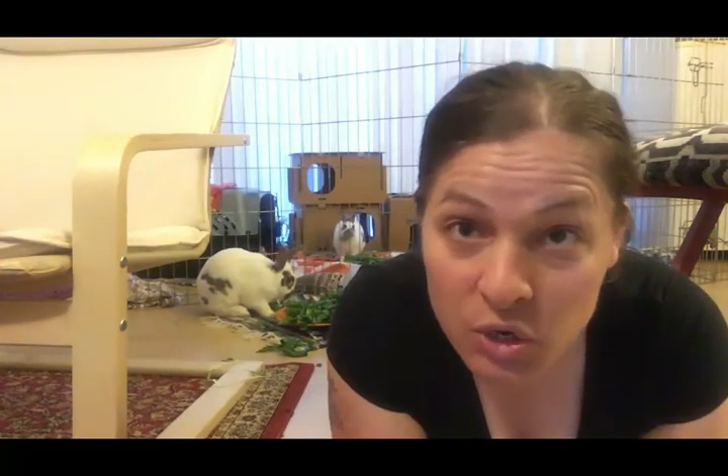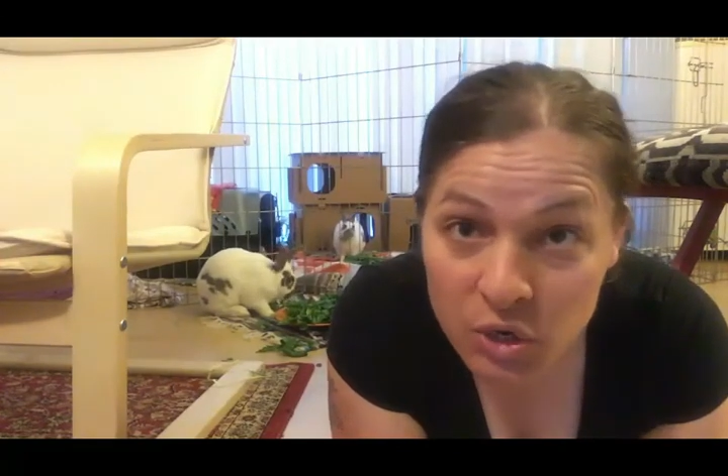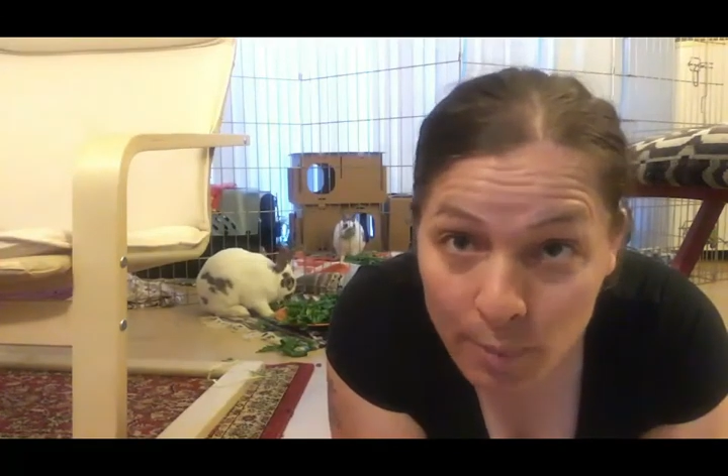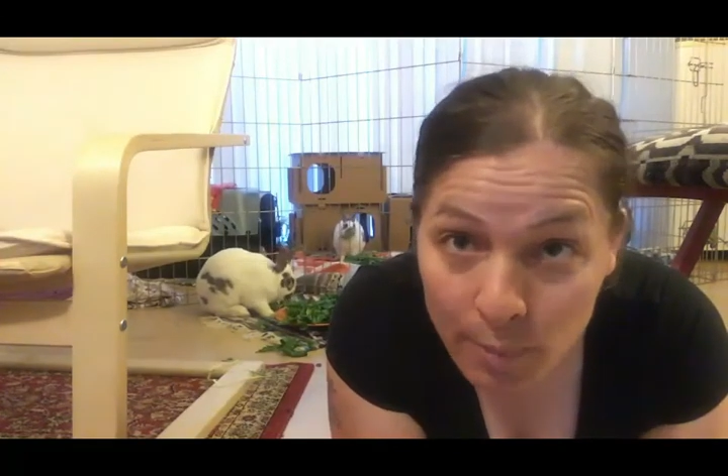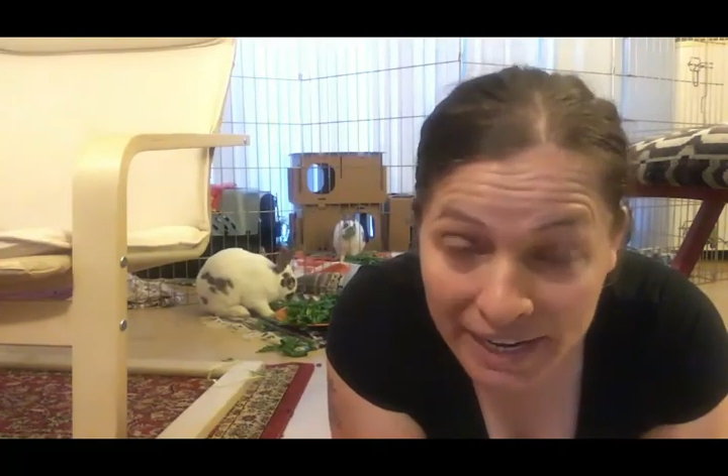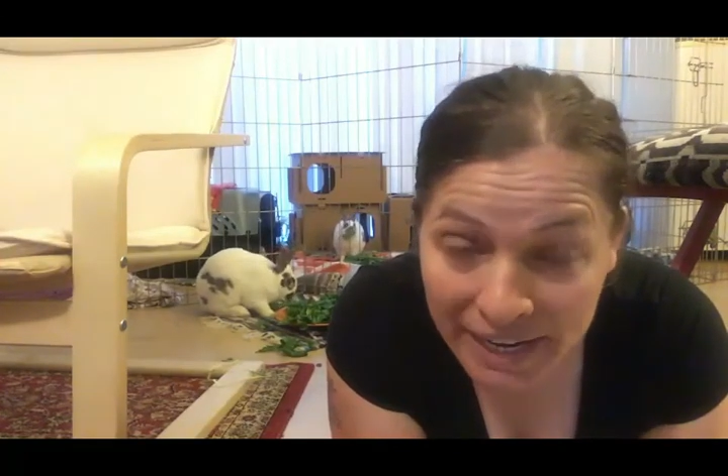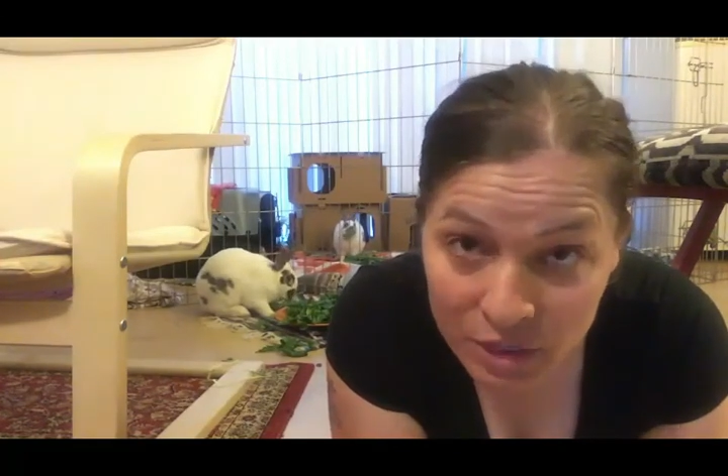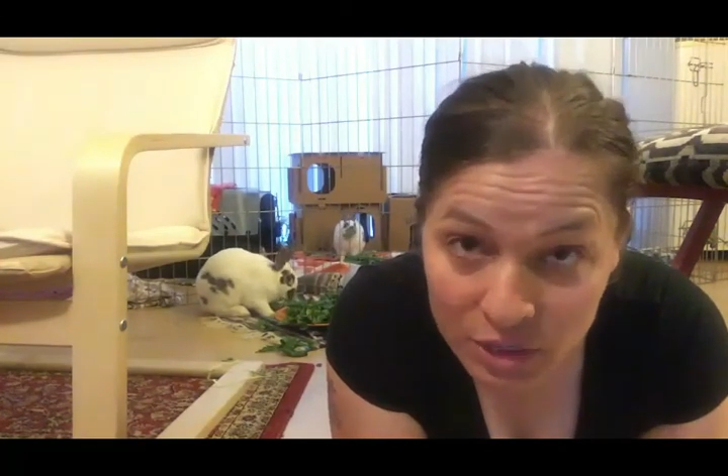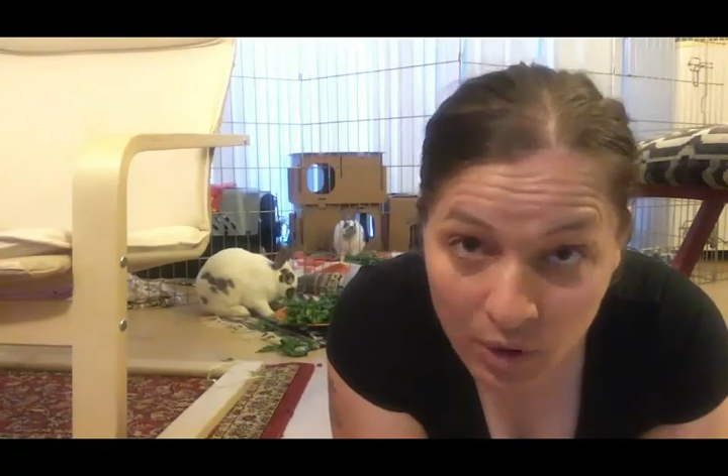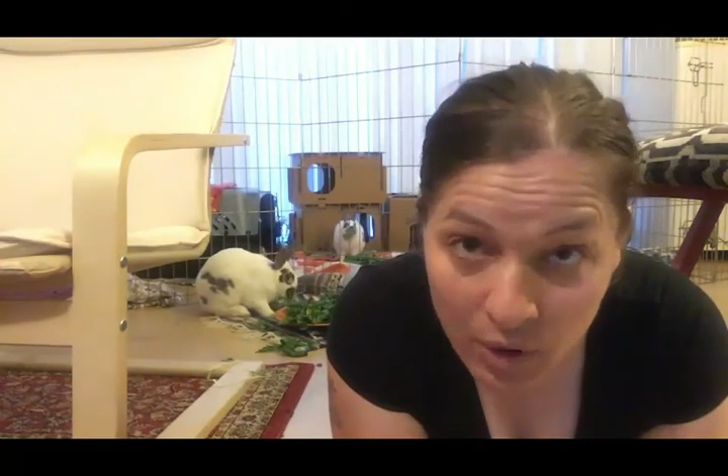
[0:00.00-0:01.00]
Nobody
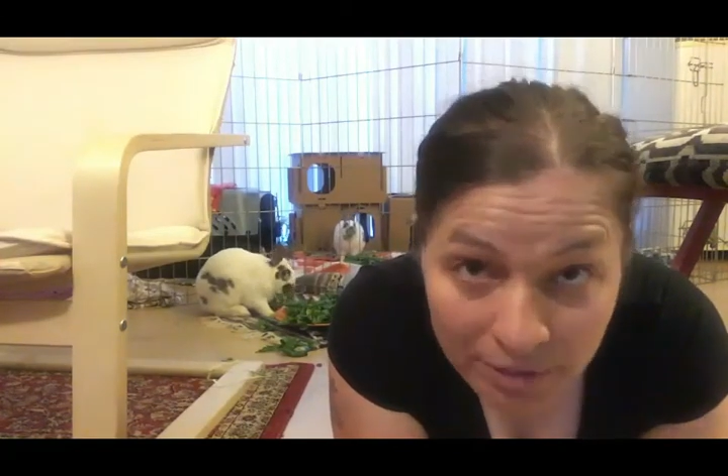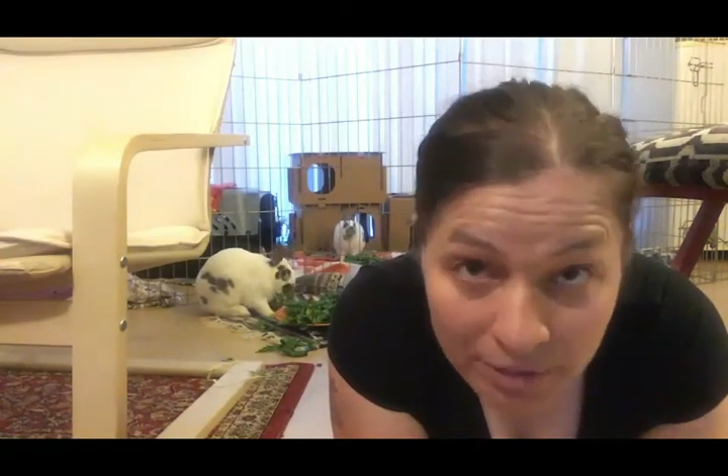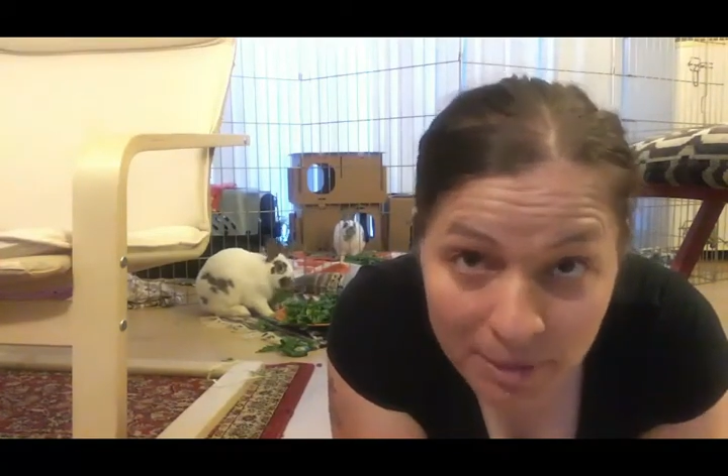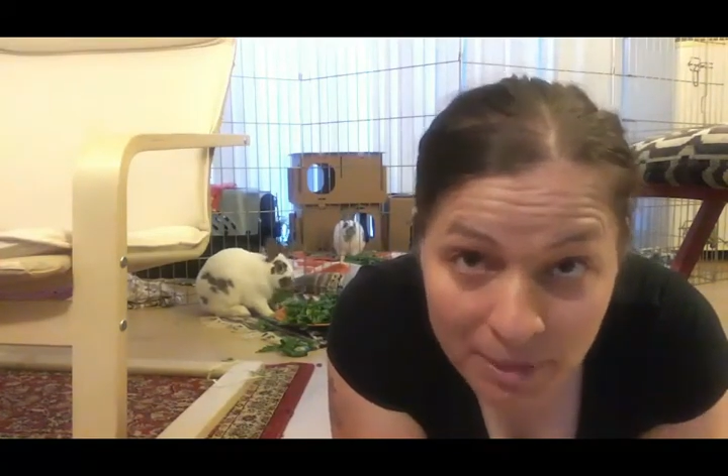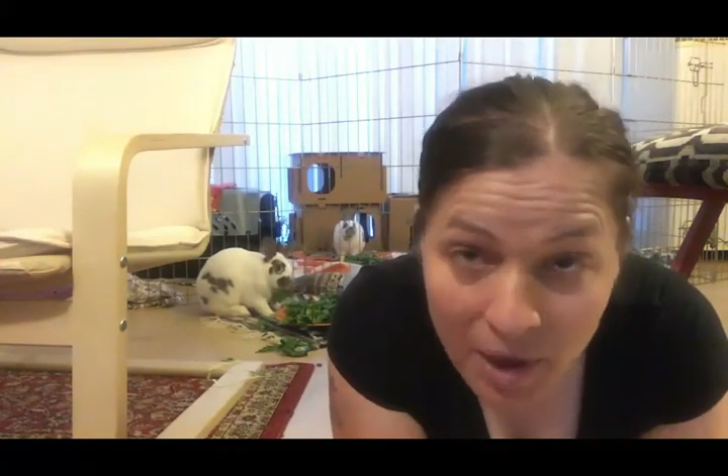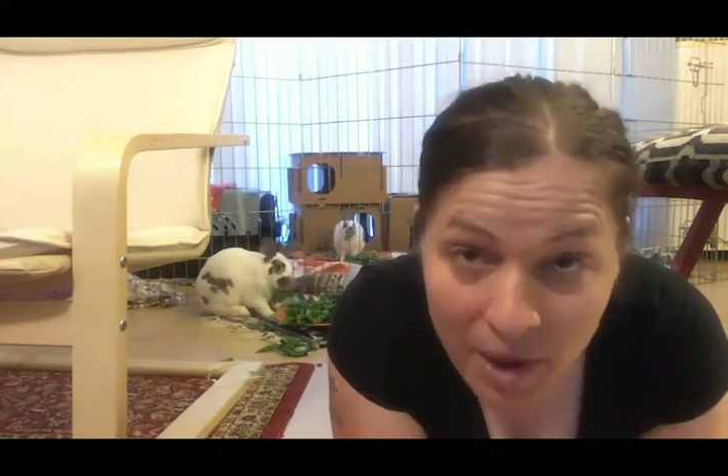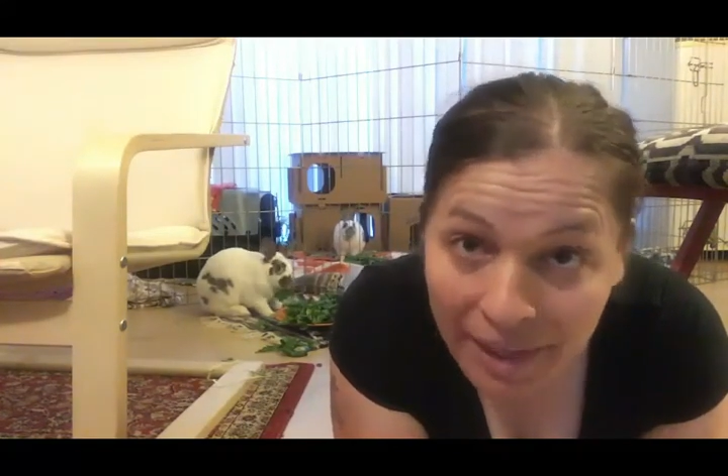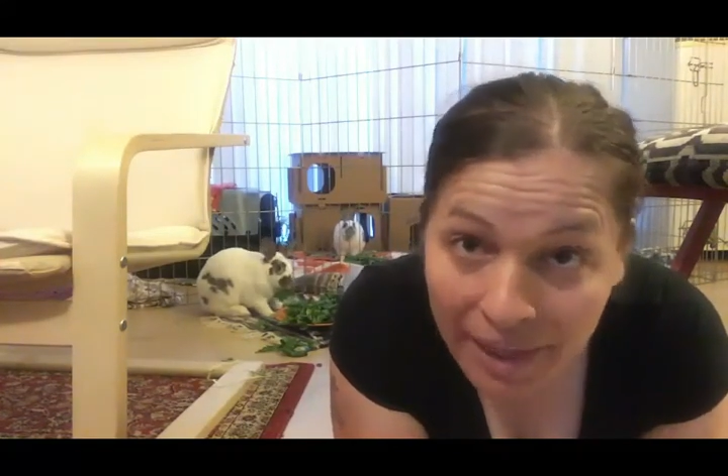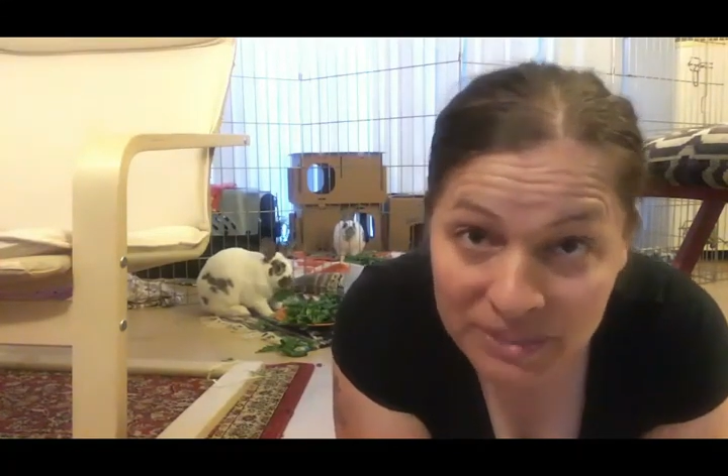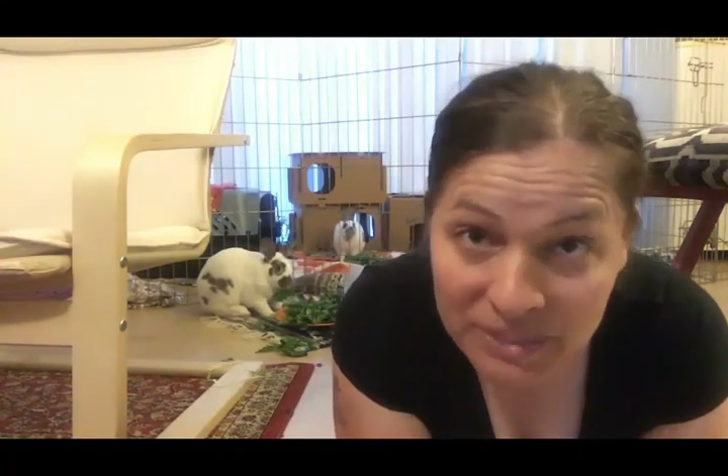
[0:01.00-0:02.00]
interrupted me
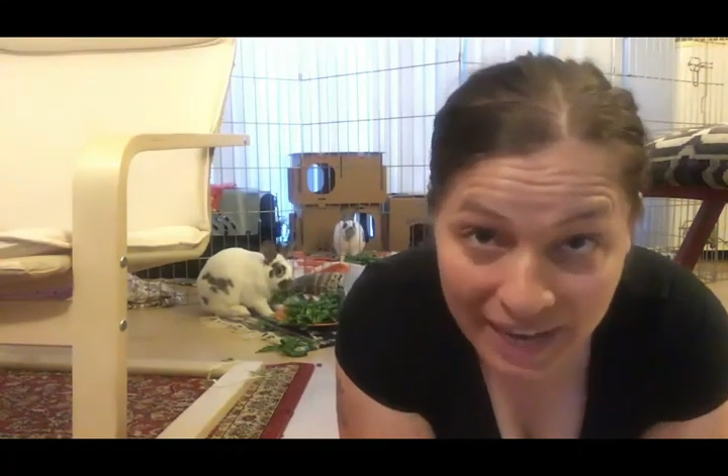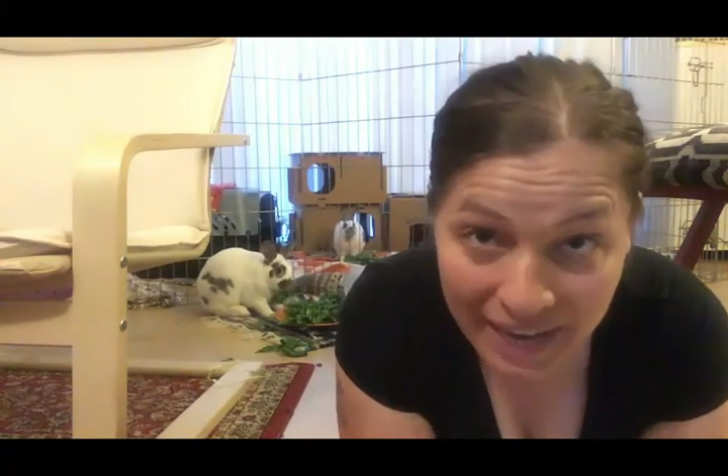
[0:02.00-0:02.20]
while I was